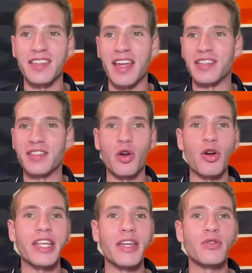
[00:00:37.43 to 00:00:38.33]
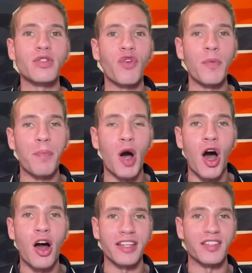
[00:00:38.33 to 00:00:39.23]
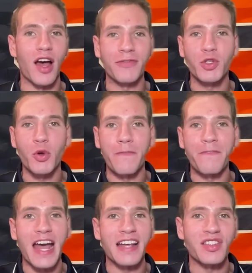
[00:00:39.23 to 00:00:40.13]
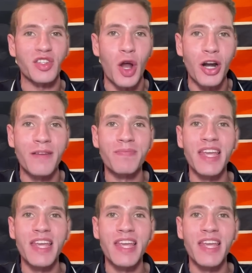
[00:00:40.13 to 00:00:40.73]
And Syracuse football is off to a fast start.